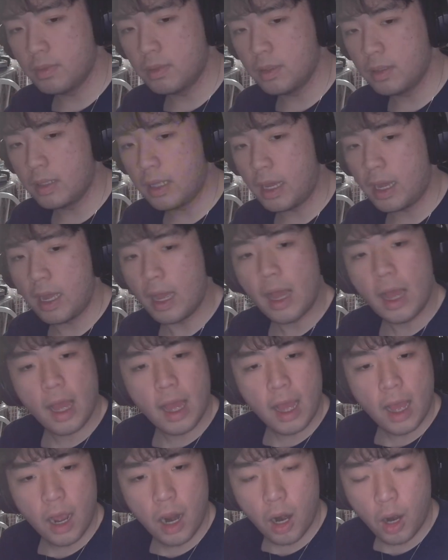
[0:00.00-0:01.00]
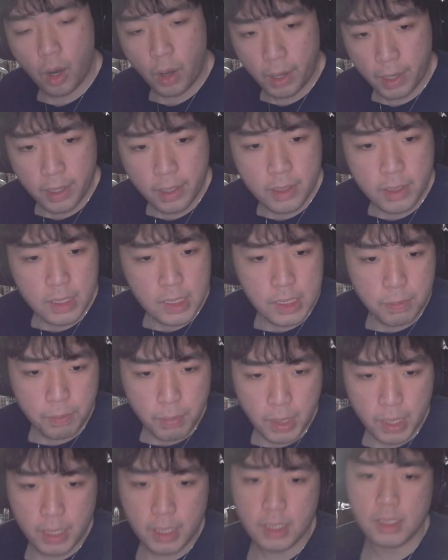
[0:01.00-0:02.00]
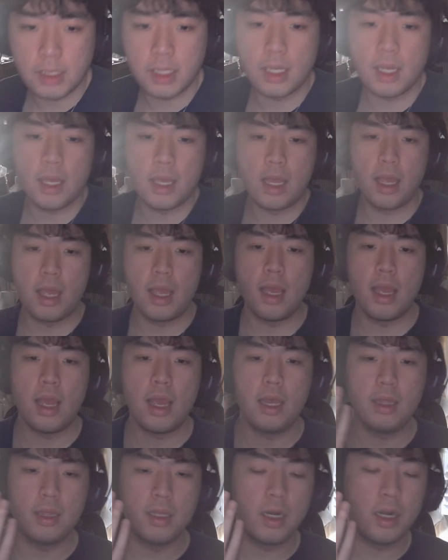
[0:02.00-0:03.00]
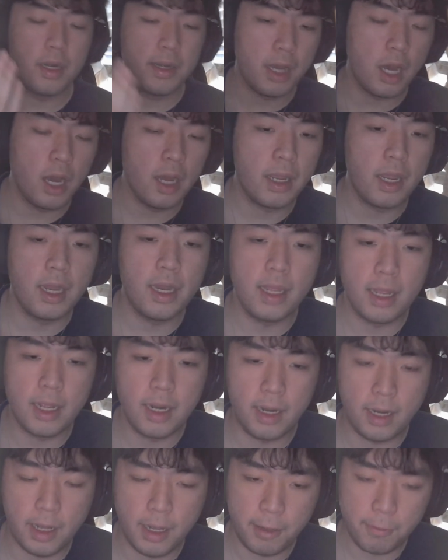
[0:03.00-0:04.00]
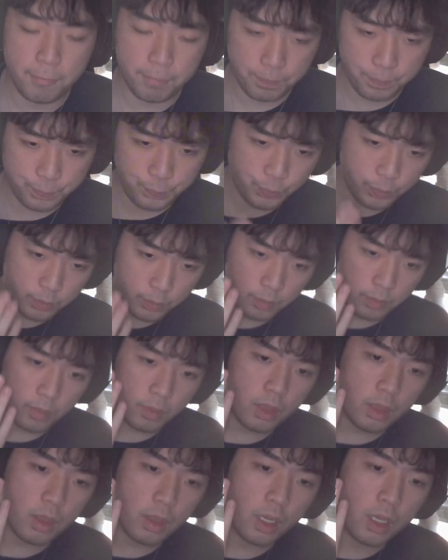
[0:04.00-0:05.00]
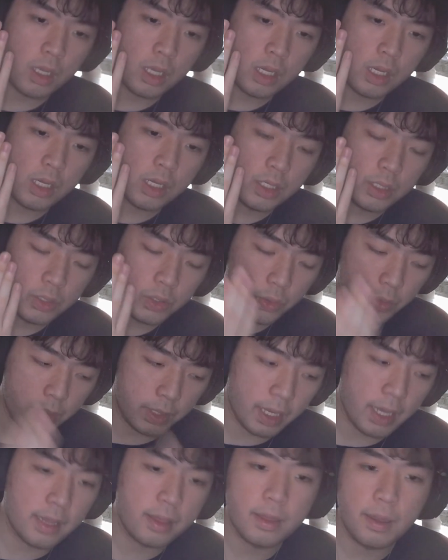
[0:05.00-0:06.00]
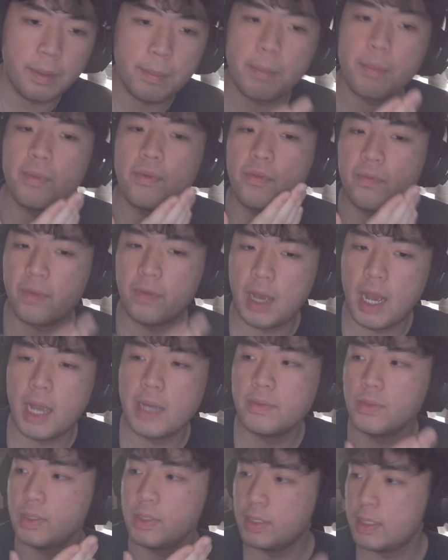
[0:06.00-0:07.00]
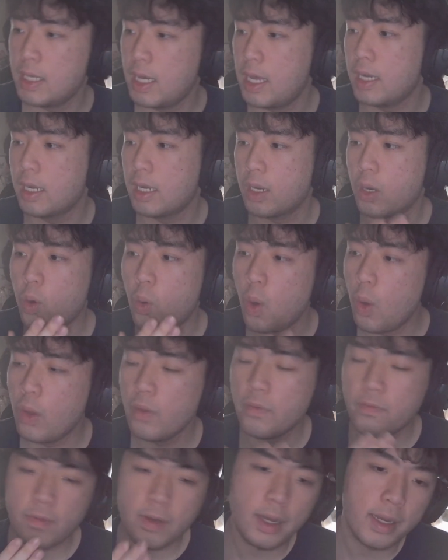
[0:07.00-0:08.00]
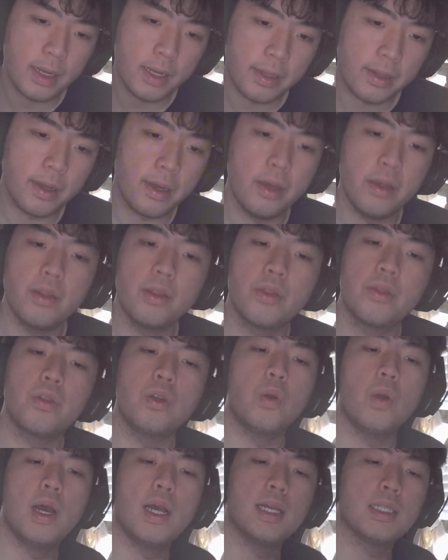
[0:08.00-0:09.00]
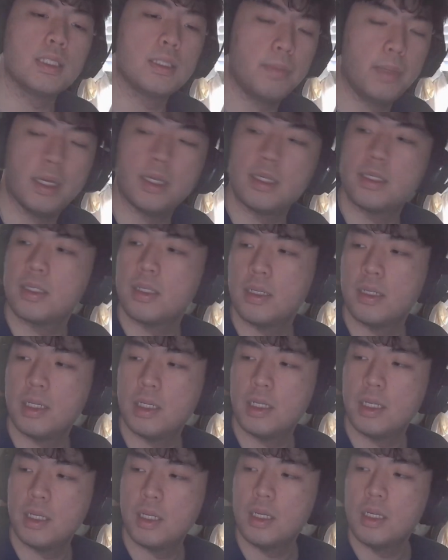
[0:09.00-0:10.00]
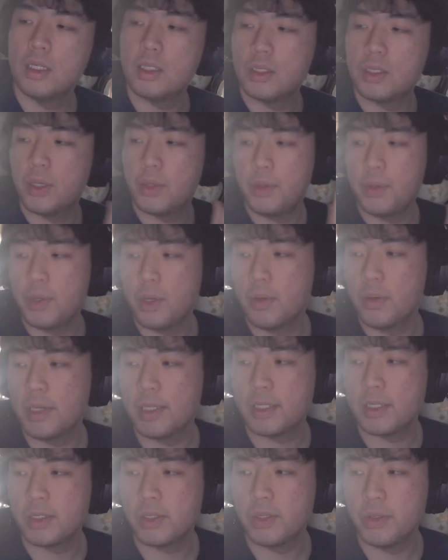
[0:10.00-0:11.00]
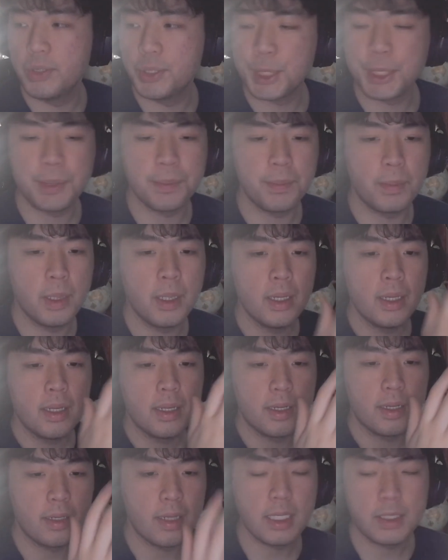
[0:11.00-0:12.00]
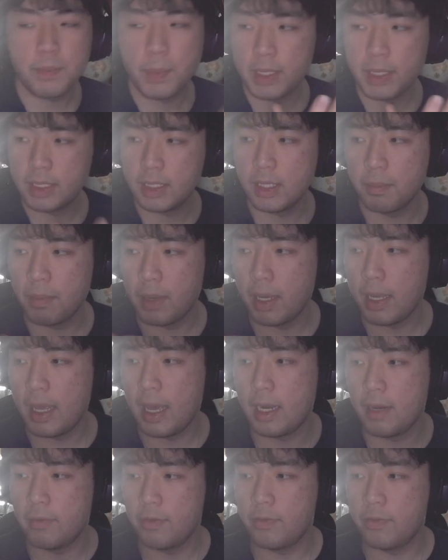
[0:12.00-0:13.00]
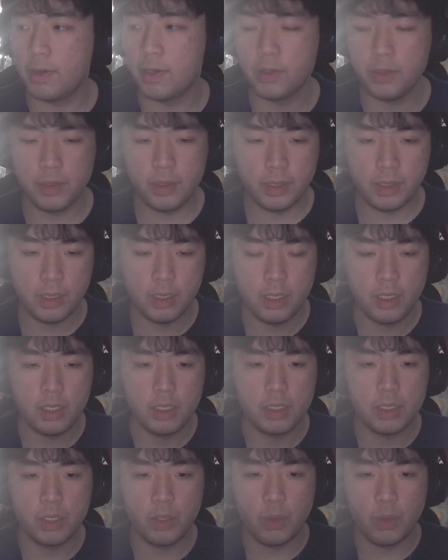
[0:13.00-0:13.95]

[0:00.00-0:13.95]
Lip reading: that are in this space and that are not getting clients to get them 5 to 10 qualified clients through SMS. So you know the solution. That's basically my end of the funnel. So